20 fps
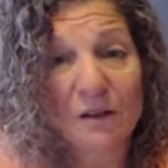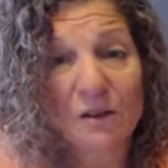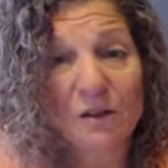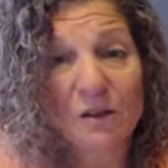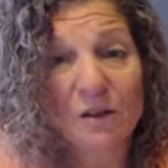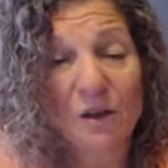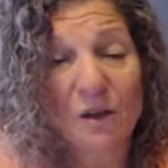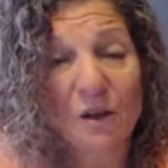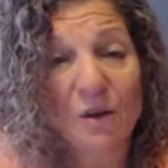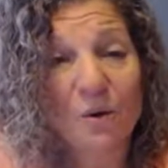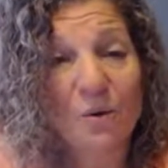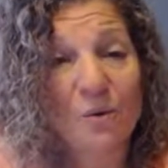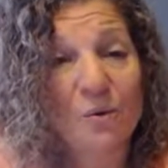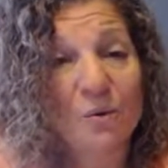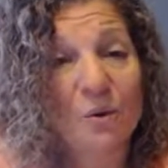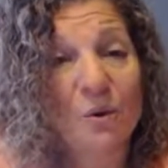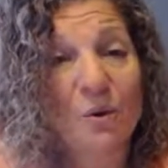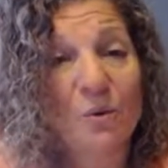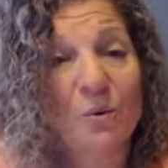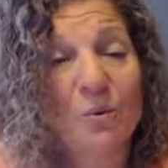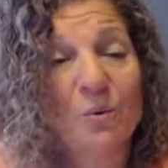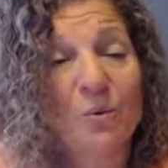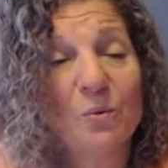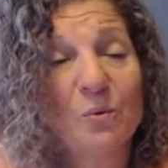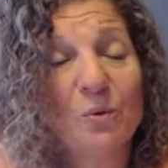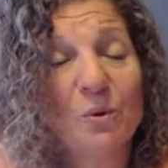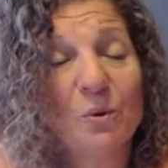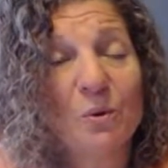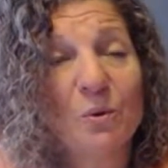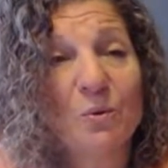You know,
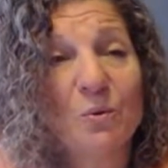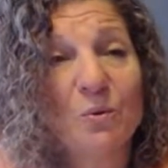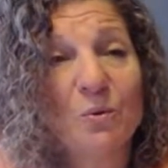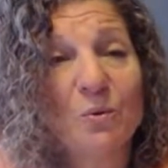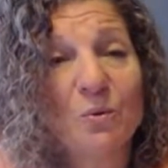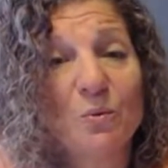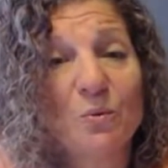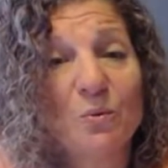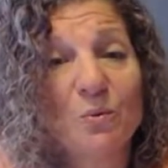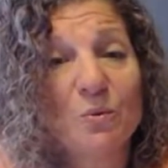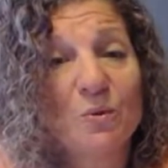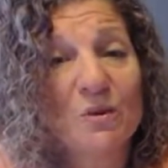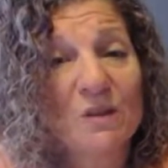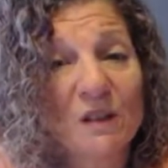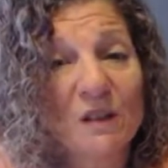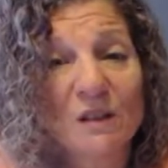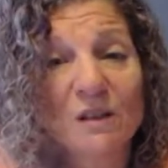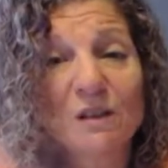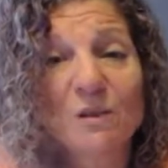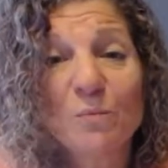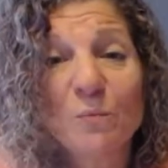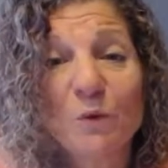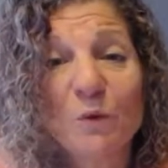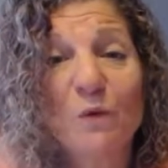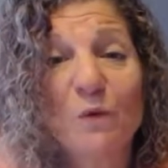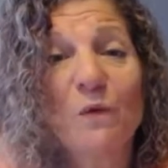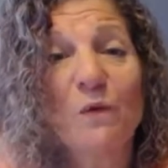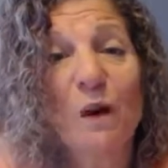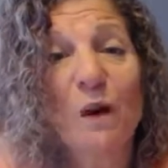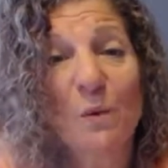you did
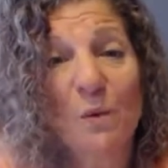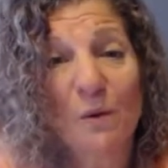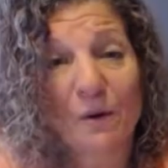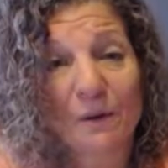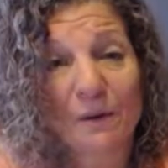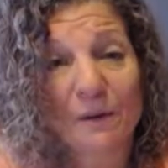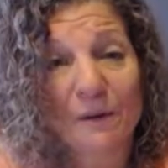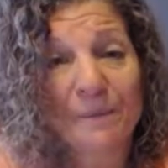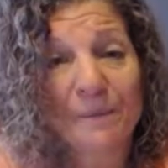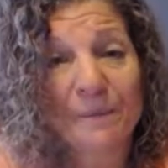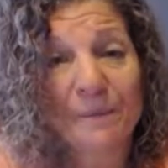move forward.